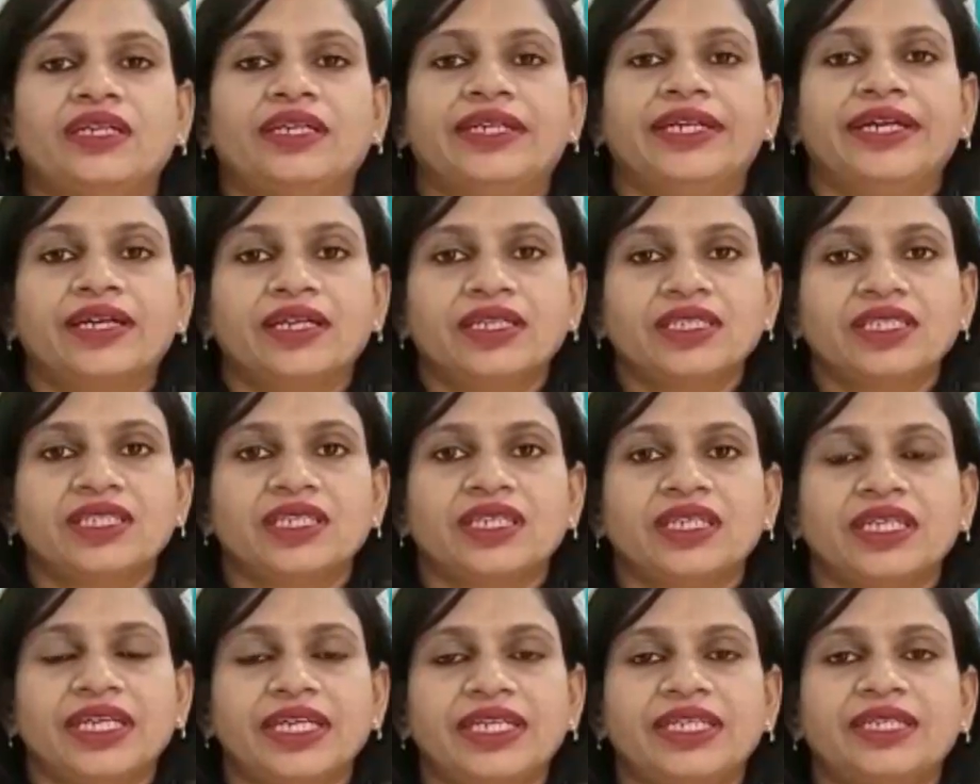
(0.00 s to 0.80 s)
ducts
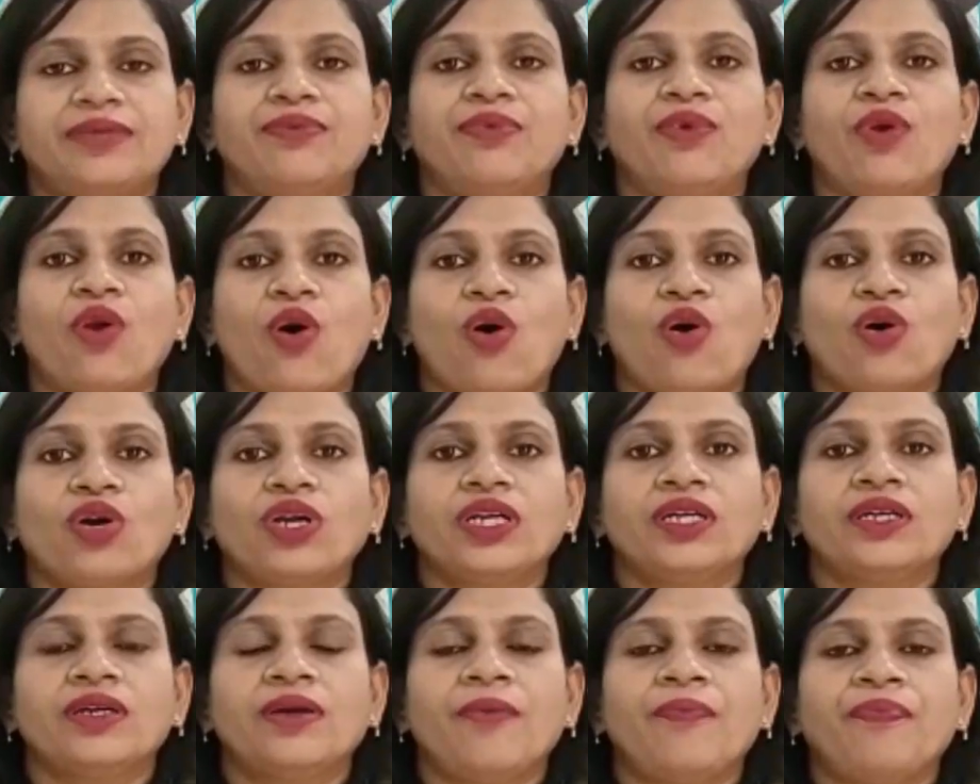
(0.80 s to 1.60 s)
get
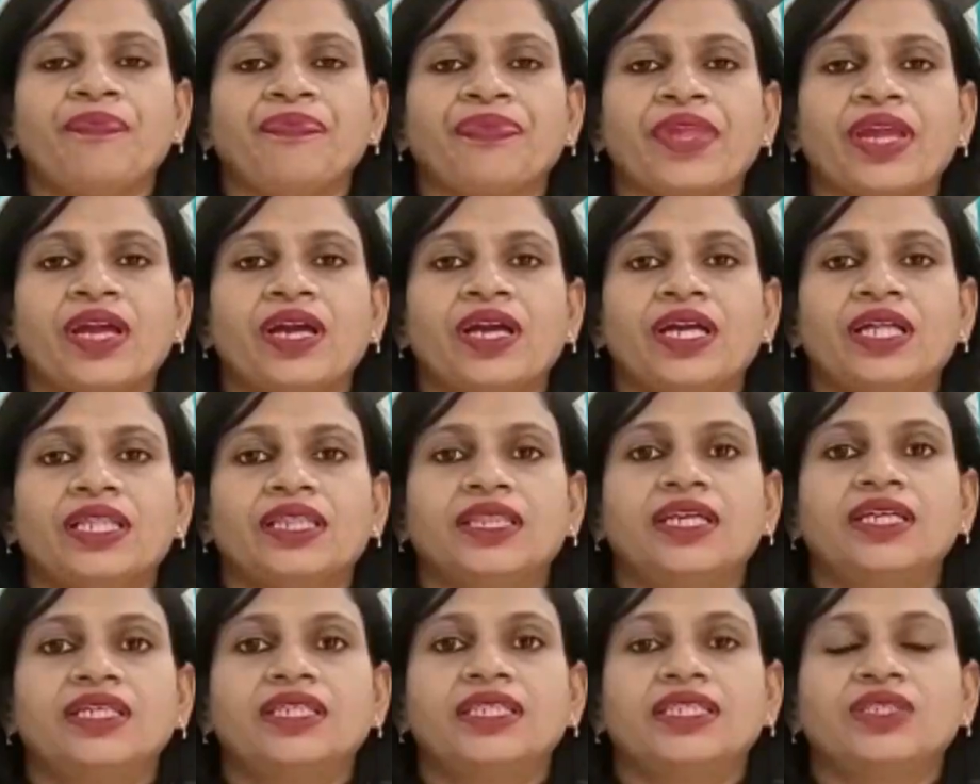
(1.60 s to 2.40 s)
blocked,
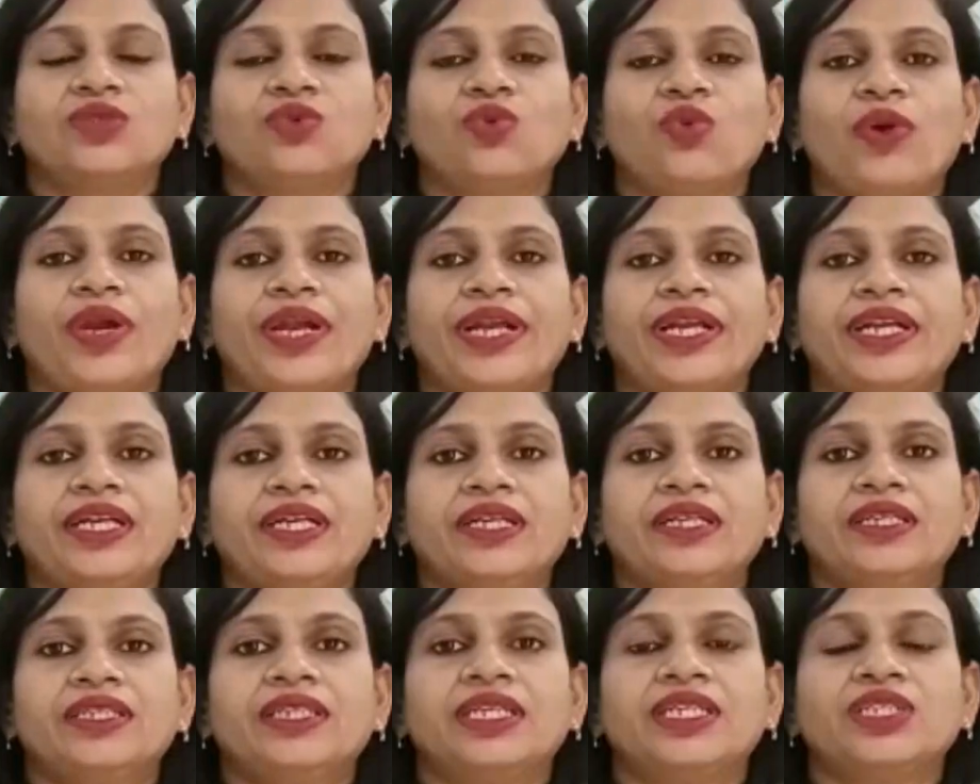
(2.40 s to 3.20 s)
the
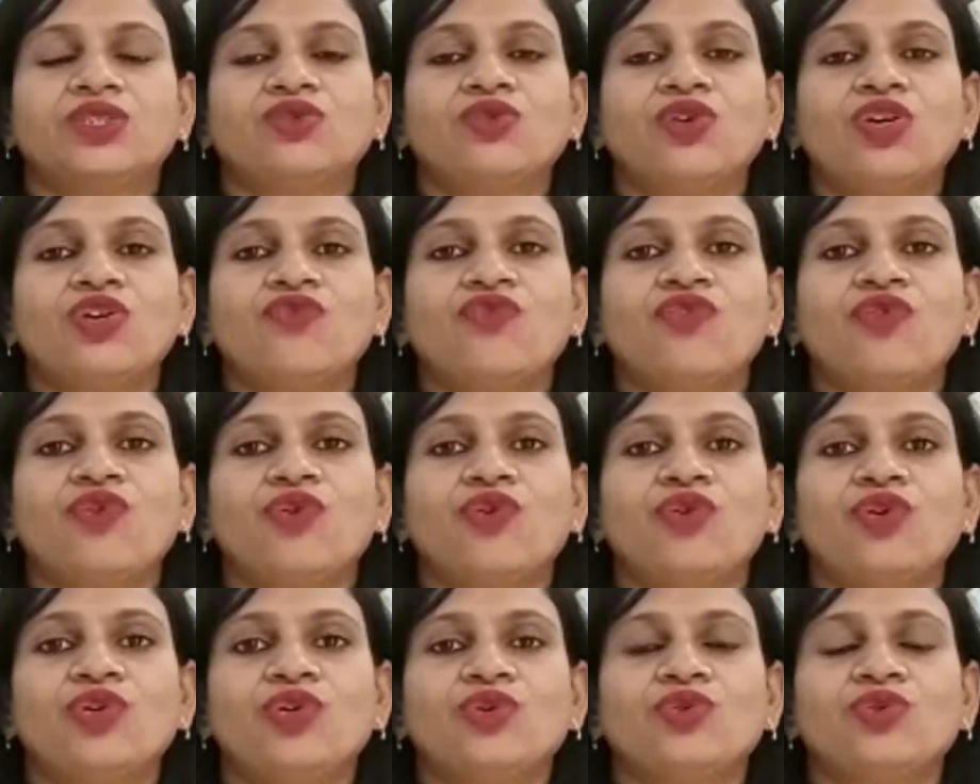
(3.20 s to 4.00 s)
sweat does not
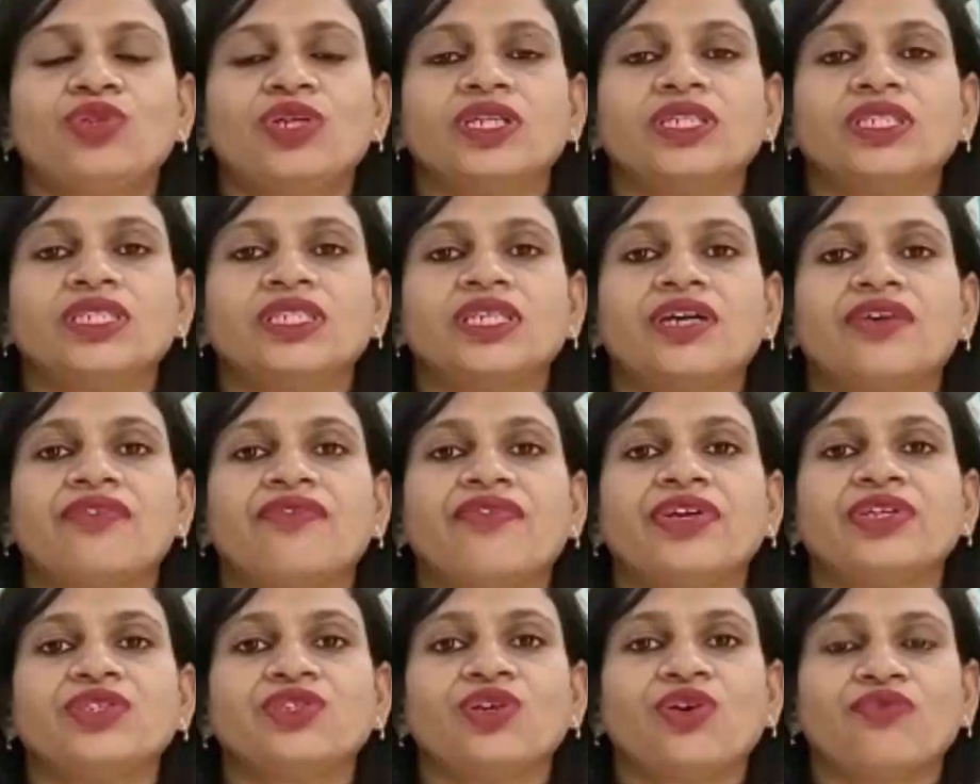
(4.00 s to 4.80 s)
flow to the
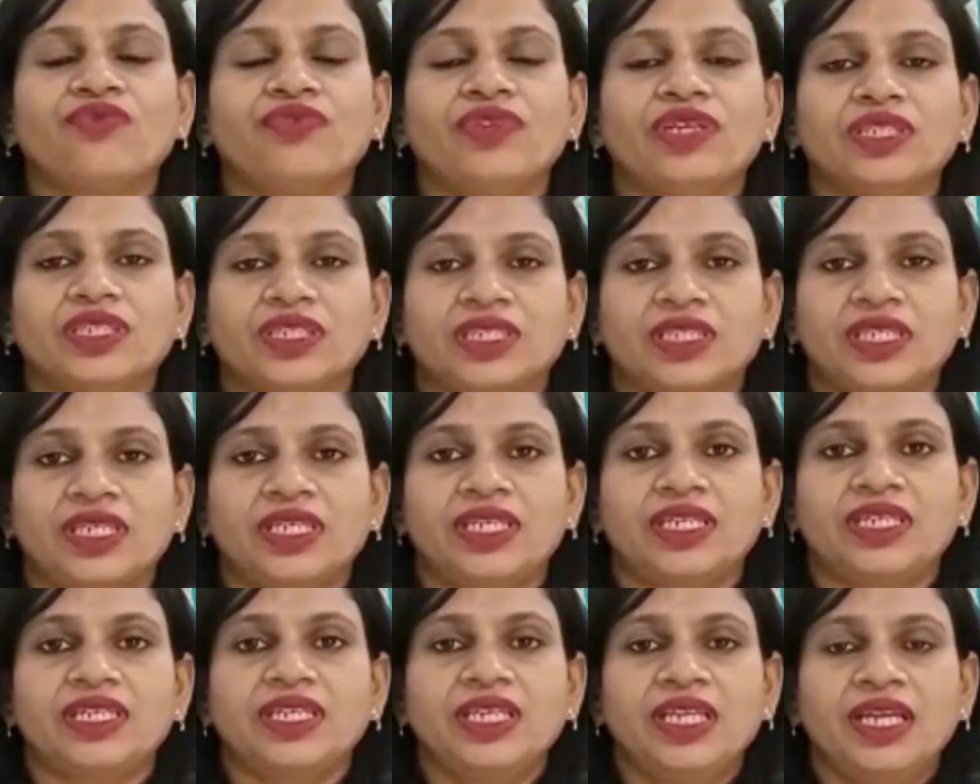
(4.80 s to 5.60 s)
surface of the
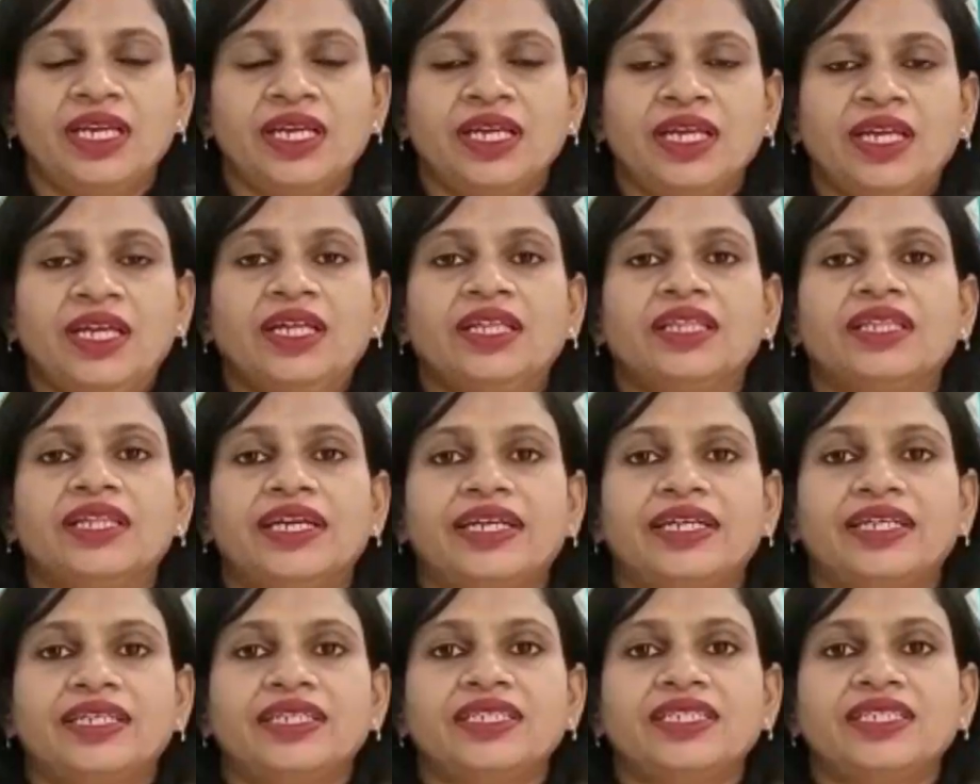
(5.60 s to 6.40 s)
skin,
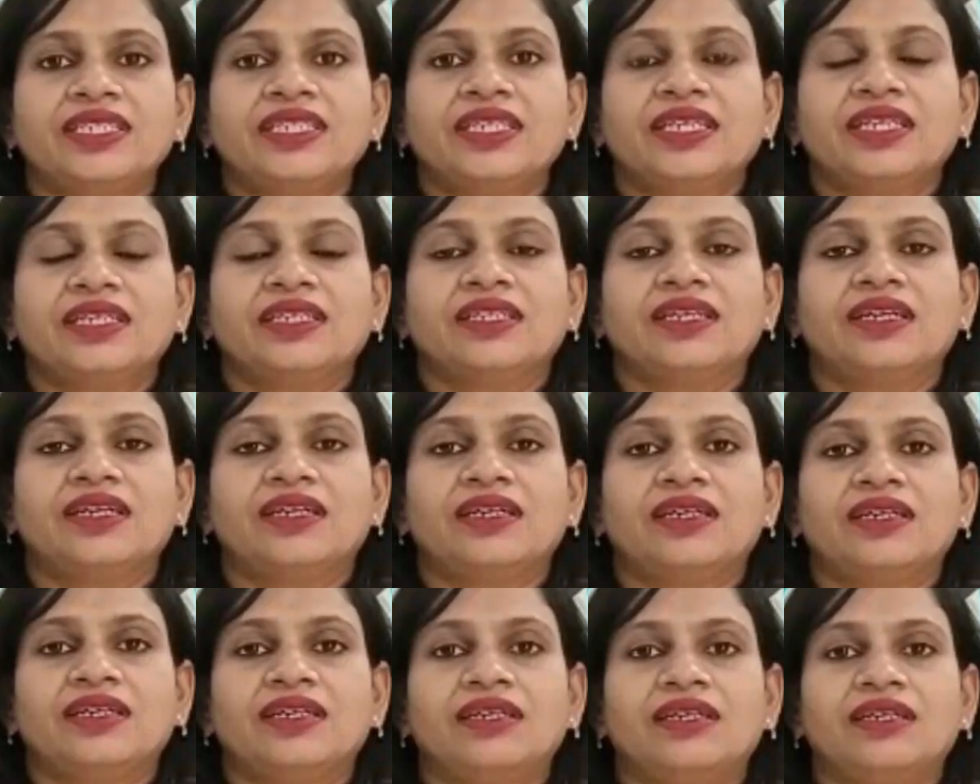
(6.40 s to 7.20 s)
that is
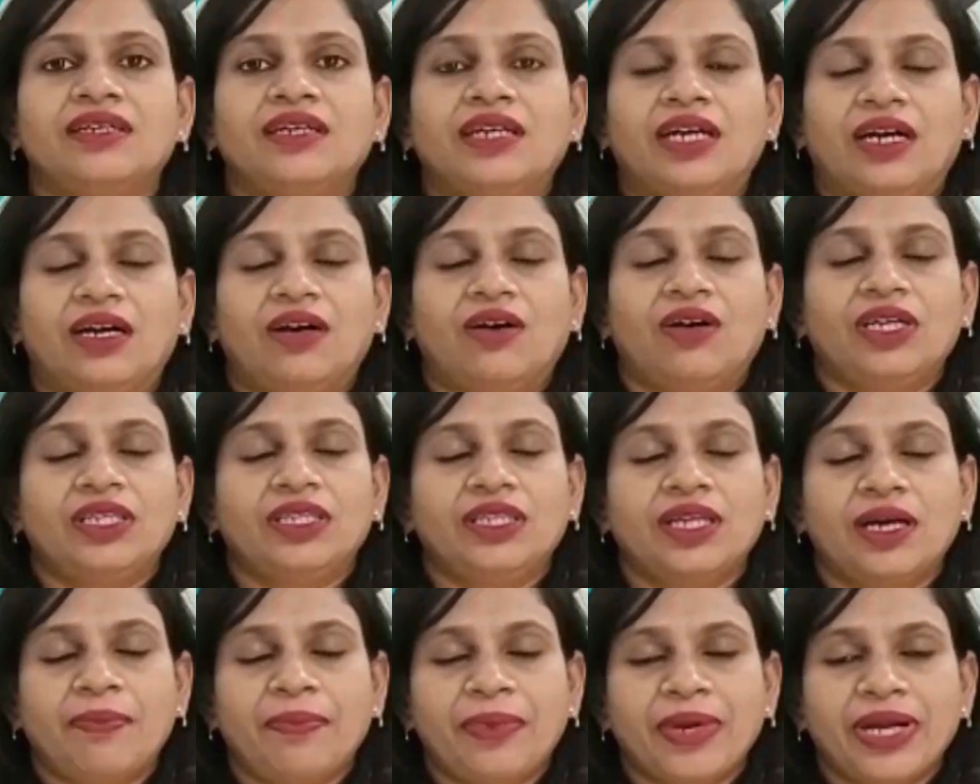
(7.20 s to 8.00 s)

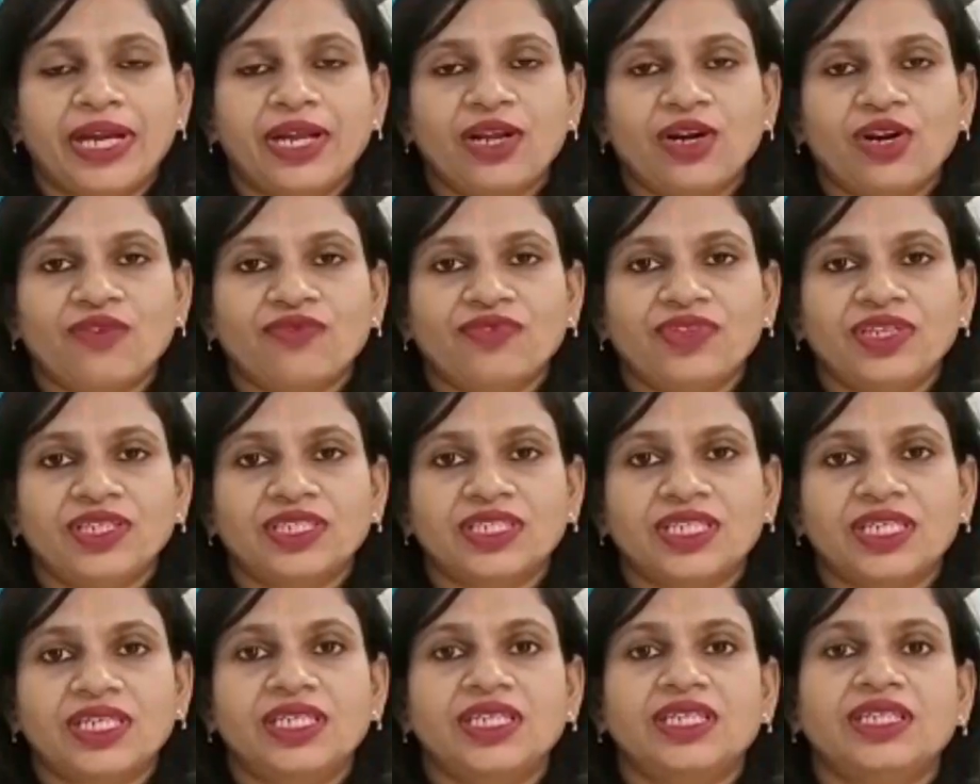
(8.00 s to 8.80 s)
in the upper layer of the
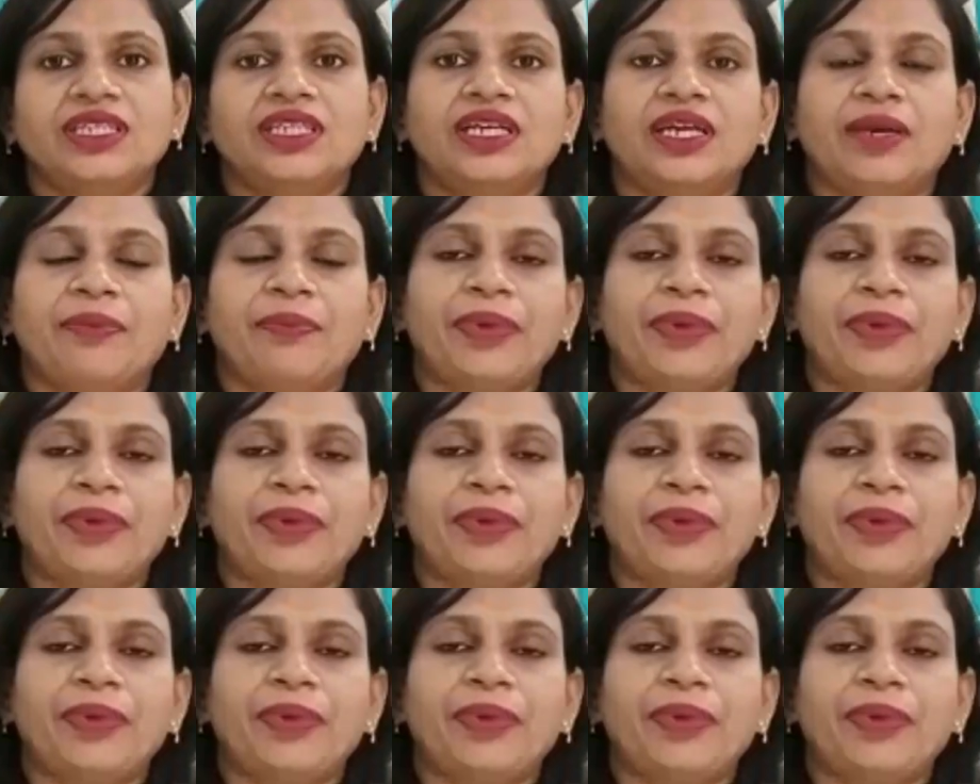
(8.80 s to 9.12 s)
skin, in the